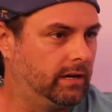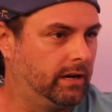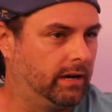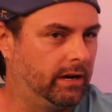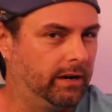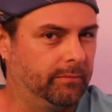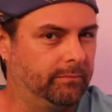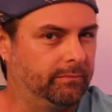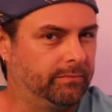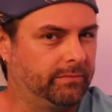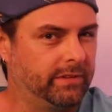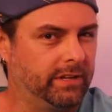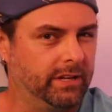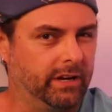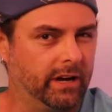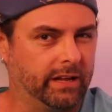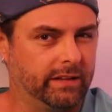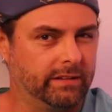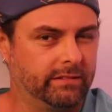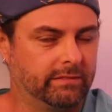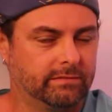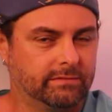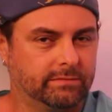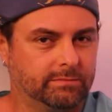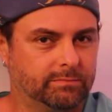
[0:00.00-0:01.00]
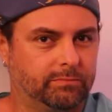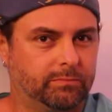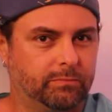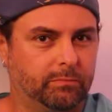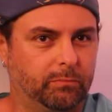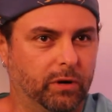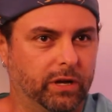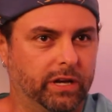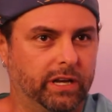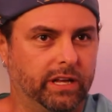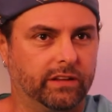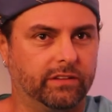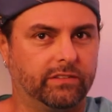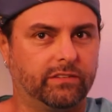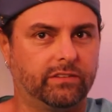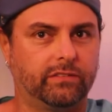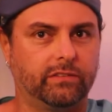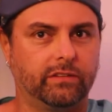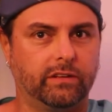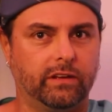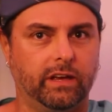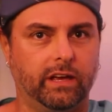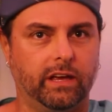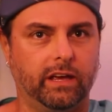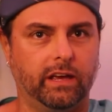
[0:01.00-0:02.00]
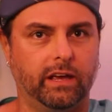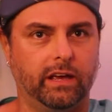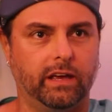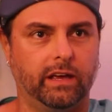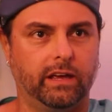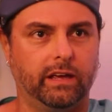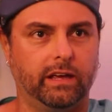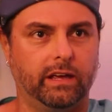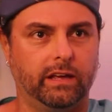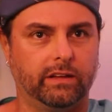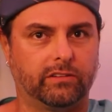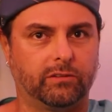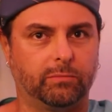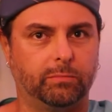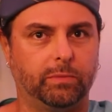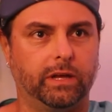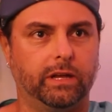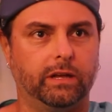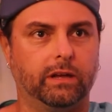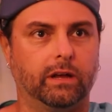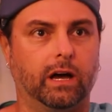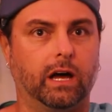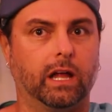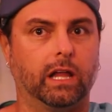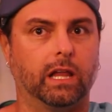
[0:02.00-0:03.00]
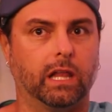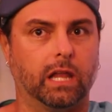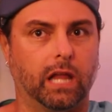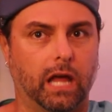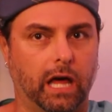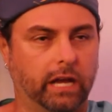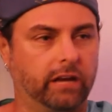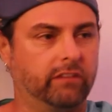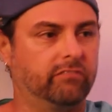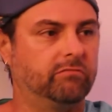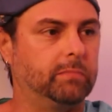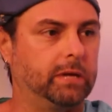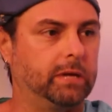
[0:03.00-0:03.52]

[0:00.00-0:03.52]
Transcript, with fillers: um, you know but it's it's been a lot of